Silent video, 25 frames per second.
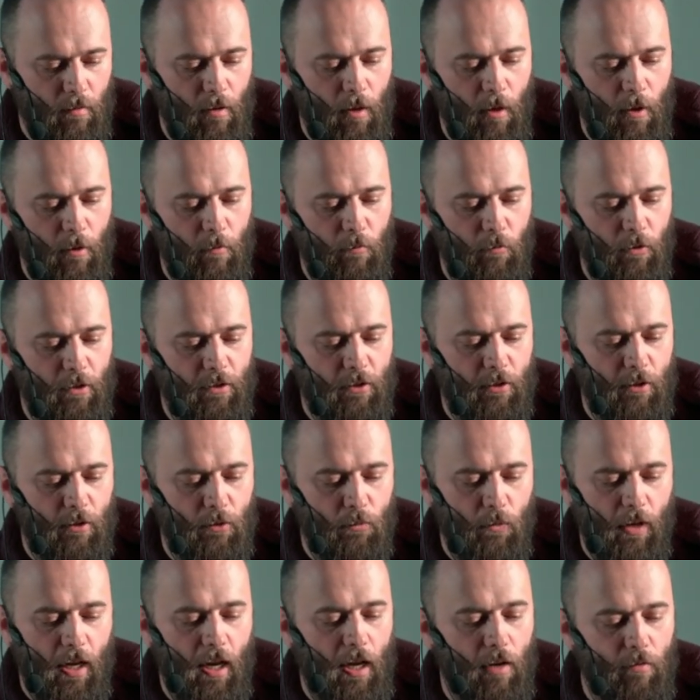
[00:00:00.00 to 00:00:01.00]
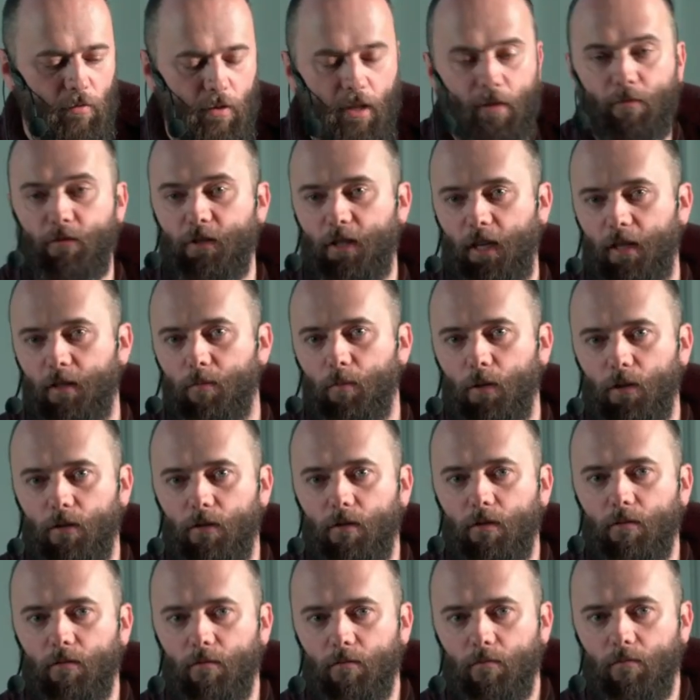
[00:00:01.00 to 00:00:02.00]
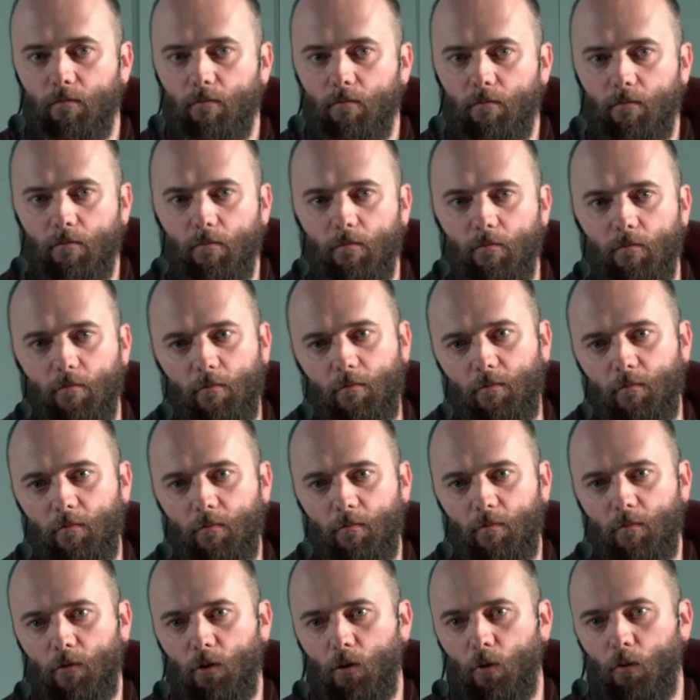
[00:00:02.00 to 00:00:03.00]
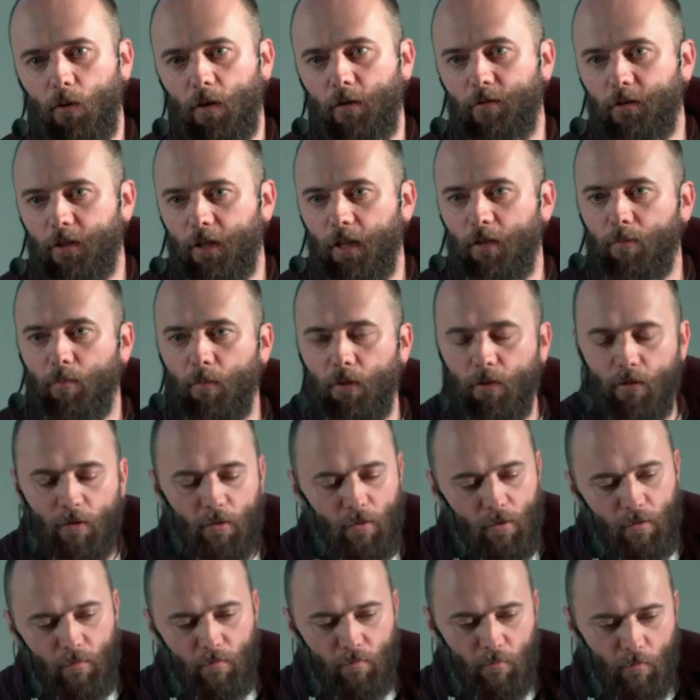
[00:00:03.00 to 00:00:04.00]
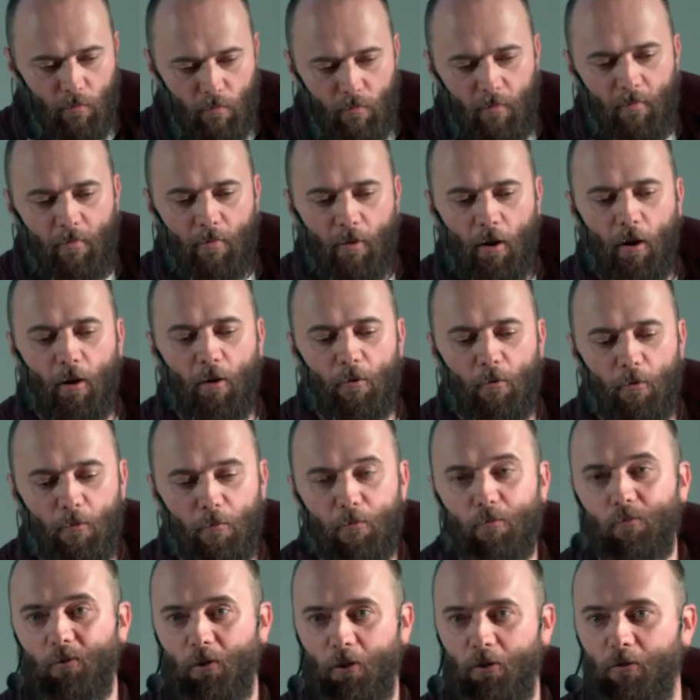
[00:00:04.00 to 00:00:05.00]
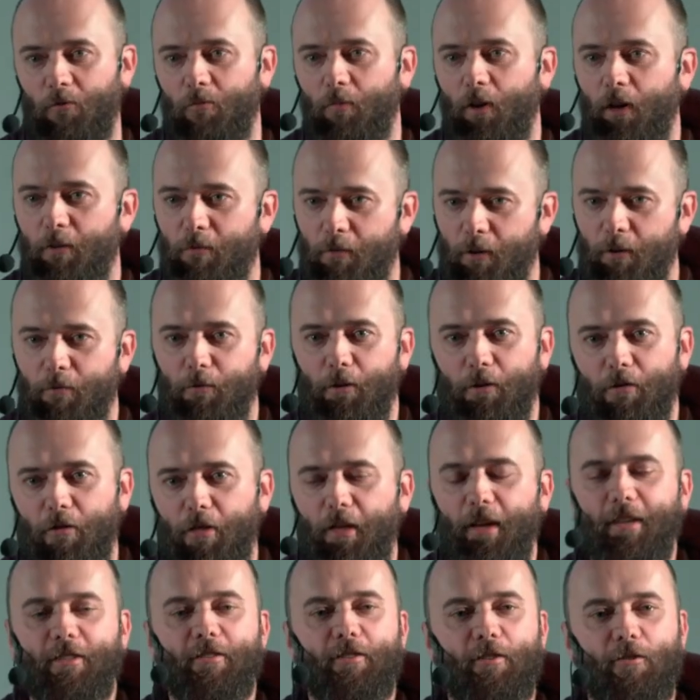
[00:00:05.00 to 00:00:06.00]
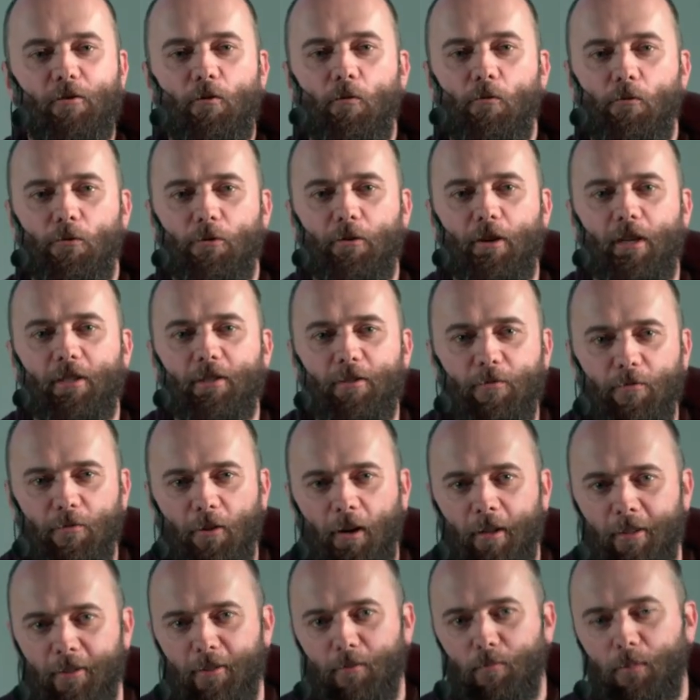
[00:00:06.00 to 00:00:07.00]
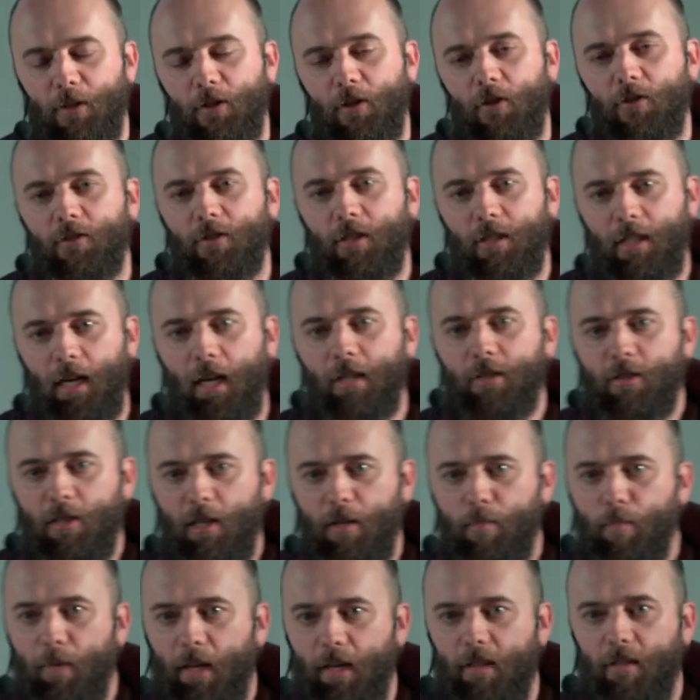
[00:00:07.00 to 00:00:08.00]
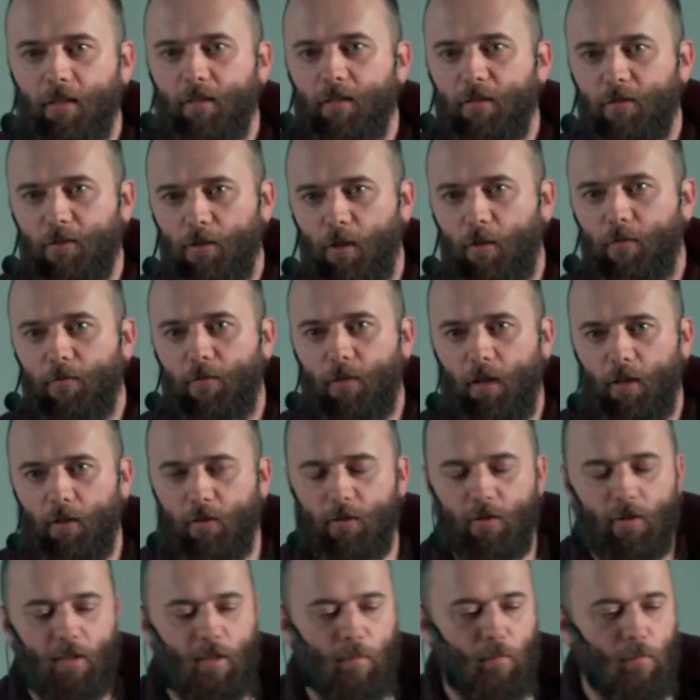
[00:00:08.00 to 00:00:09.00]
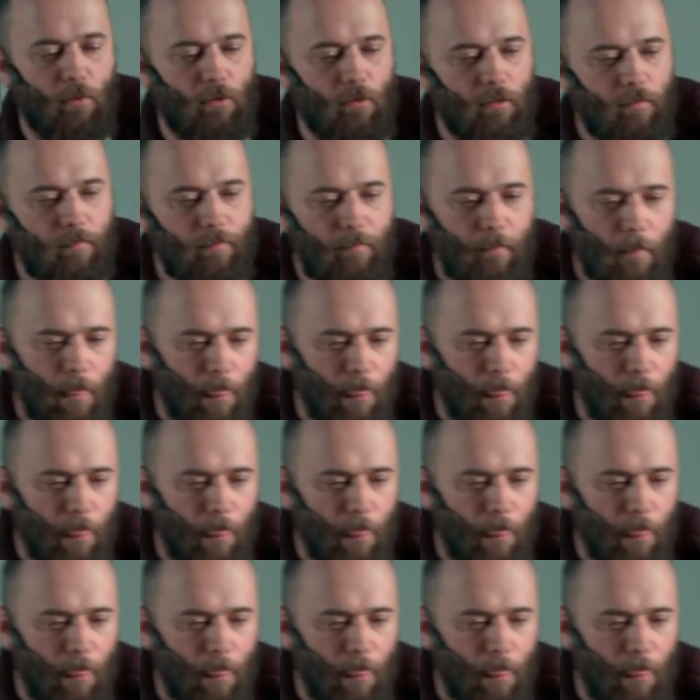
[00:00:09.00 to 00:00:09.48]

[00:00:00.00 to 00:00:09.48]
Uh, for instance, we have if statements. So if statements are one of my favorite things in configuration files because they actually make stuff a lot simpler.